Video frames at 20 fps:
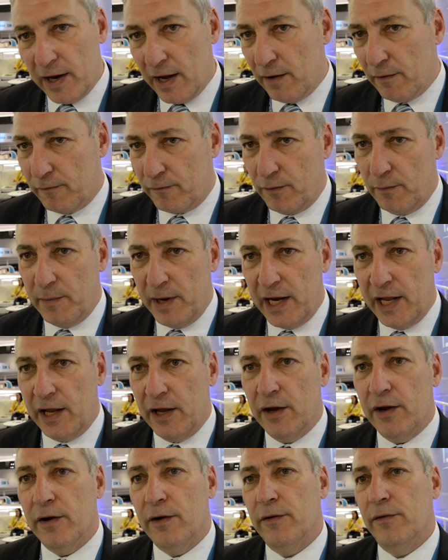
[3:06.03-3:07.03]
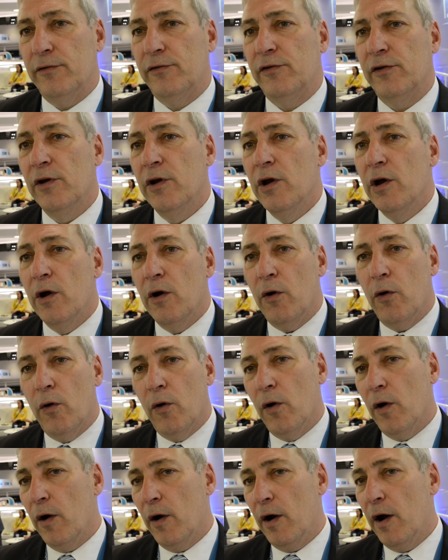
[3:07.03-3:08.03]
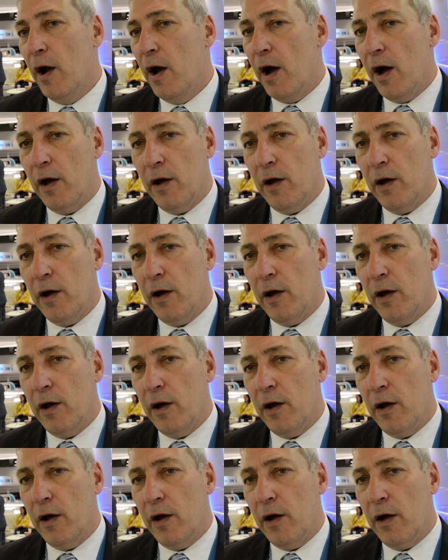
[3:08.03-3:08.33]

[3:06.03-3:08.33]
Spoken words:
now for many years, or